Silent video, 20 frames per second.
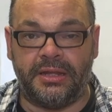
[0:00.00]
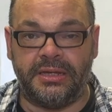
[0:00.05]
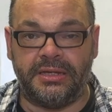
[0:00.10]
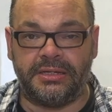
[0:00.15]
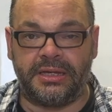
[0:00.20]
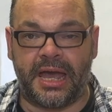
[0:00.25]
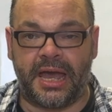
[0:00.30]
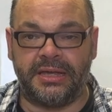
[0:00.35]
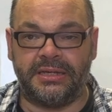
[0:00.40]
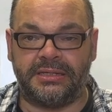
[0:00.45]
these
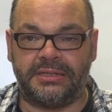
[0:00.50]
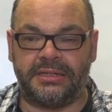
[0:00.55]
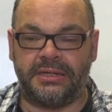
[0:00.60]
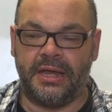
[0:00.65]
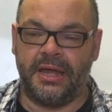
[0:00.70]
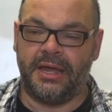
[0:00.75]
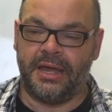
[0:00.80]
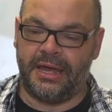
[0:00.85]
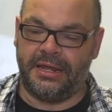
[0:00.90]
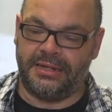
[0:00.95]
case
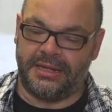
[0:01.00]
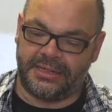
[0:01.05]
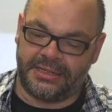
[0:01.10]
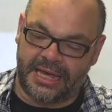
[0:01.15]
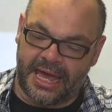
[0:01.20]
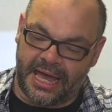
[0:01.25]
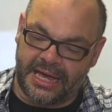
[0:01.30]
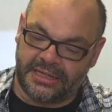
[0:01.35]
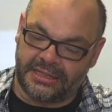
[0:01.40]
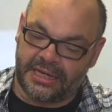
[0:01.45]
in this
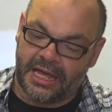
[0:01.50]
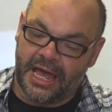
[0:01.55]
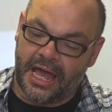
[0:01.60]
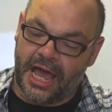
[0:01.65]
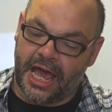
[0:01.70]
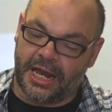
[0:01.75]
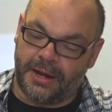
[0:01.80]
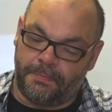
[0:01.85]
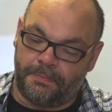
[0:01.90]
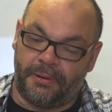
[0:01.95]
case
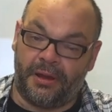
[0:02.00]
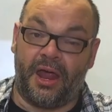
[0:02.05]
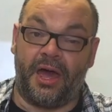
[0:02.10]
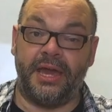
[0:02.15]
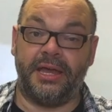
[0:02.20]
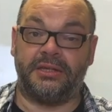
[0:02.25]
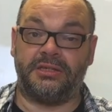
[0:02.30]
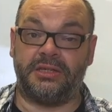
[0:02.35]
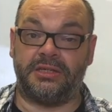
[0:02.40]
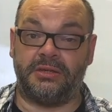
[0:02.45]
and apply
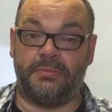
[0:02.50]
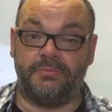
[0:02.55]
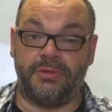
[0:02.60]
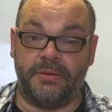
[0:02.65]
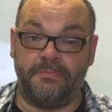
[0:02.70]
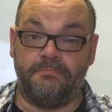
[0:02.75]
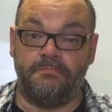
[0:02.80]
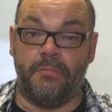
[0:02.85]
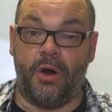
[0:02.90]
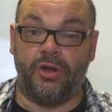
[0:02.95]
it to
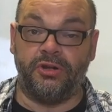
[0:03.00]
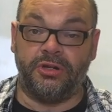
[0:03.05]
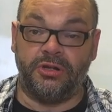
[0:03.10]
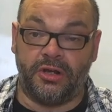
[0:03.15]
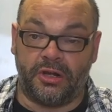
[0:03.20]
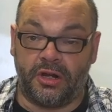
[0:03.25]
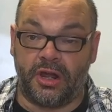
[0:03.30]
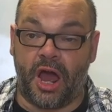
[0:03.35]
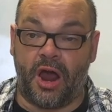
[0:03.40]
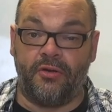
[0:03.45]
something modern
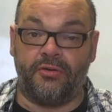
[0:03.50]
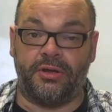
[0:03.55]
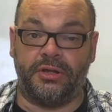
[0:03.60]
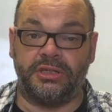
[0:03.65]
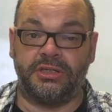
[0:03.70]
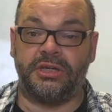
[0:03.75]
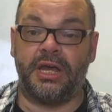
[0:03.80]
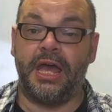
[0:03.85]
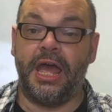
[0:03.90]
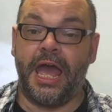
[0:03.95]
and
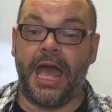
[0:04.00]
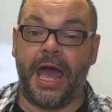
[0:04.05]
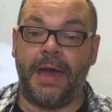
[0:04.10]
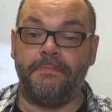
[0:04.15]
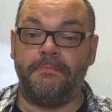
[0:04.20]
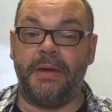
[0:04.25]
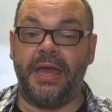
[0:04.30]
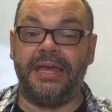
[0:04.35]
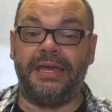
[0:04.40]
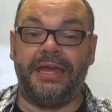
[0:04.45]
current
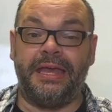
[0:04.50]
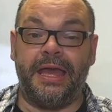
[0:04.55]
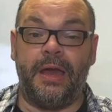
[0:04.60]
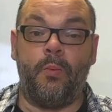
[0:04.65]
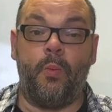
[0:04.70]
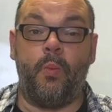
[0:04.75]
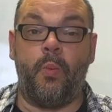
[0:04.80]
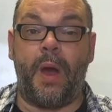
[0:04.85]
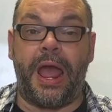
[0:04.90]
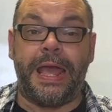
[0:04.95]
and making it
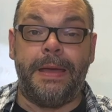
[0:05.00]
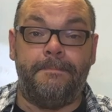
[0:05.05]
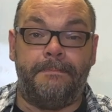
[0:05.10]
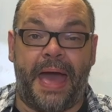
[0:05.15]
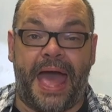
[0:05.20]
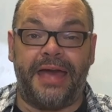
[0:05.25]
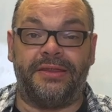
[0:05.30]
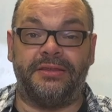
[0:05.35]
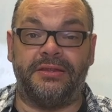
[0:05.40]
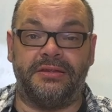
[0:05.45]
way
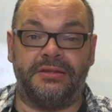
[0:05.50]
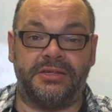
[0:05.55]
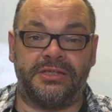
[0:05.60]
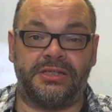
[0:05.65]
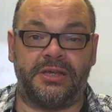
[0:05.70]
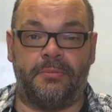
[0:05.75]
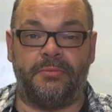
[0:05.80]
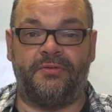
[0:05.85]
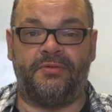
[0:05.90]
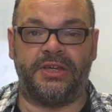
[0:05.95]
better than the
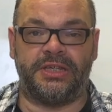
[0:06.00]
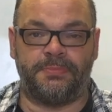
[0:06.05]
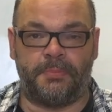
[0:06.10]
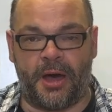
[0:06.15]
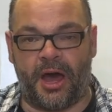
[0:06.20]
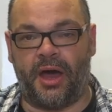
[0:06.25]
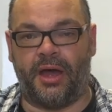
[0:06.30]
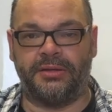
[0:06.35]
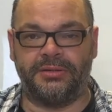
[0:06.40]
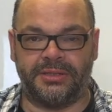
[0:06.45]
sum of its
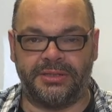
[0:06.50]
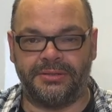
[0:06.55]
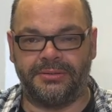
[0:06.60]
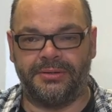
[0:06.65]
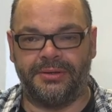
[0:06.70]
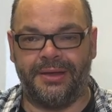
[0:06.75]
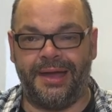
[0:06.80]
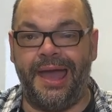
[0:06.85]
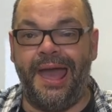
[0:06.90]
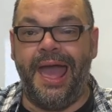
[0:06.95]
parts
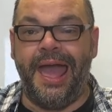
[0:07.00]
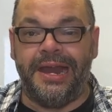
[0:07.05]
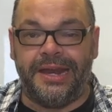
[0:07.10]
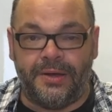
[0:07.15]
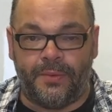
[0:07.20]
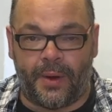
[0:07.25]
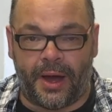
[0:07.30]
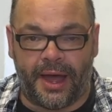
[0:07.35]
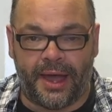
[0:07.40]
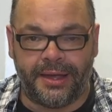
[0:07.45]

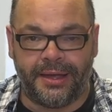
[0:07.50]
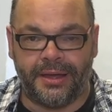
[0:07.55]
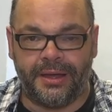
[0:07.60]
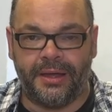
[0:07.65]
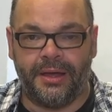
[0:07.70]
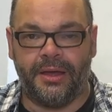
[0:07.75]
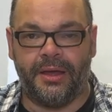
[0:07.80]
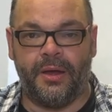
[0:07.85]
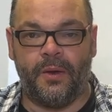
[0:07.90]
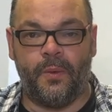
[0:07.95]
anyway
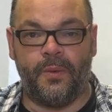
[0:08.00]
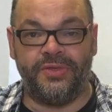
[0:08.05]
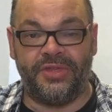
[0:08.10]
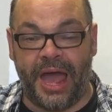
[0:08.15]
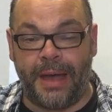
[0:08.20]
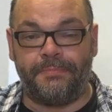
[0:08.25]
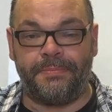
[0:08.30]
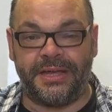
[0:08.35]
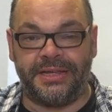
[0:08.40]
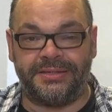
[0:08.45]
with
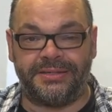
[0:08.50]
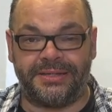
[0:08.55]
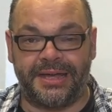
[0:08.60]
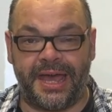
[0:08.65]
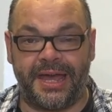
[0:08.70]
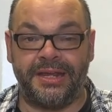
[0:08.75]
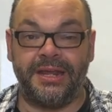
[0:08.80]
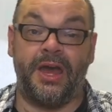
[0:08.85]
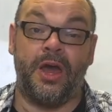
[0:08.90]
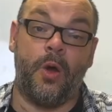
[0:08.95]
that being
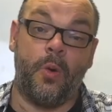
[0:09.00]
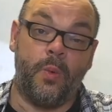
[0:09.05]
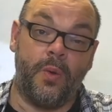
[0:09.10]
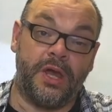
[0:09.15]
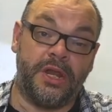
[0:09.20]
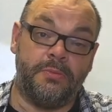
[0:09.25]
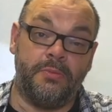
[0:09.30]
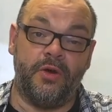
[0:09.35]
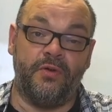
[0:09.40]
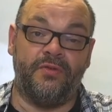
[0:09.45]
said we're
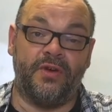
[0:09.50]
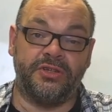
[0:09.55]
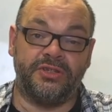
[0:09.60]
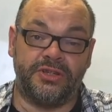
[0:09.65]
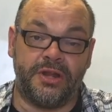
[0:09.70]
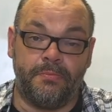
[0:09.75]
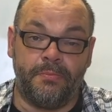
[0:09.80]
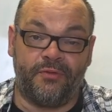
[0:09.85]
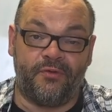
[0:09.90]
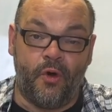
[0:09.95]
going to move on to
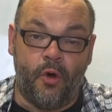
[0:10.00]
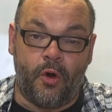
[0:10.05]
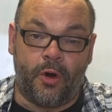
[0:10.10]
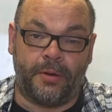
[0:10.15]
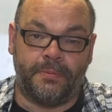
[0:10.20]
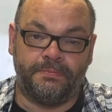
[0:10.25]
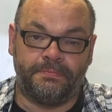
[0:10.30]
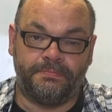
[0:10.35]
number four